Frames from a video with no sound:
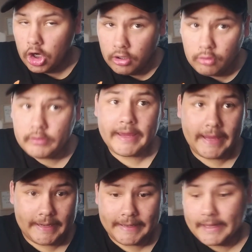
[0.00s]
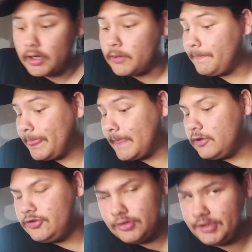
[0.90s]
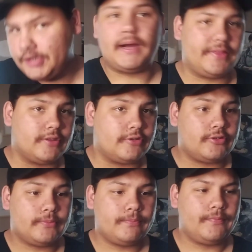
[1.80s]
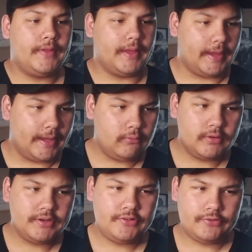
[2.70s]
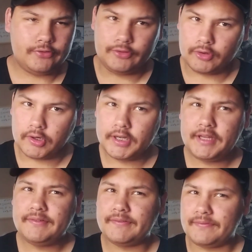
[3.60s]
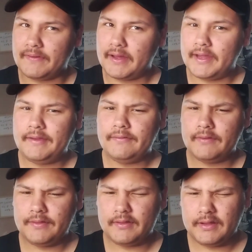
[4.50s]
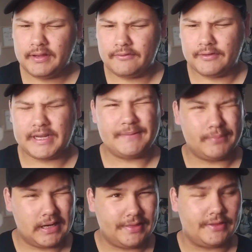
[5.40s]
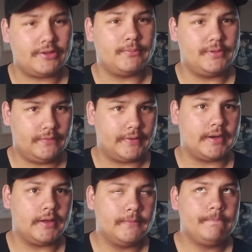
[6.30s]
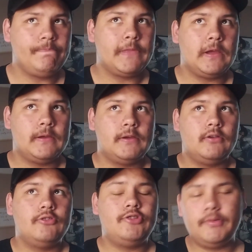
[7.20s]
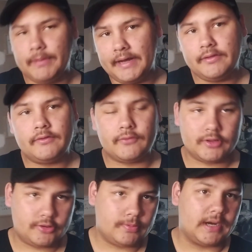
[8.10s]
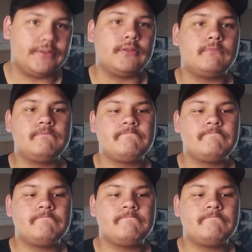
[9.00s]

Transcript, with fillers: Okay, now. Should you buy this? It was 35 I think, when I bought this specifically. Should you buy this for this pricing?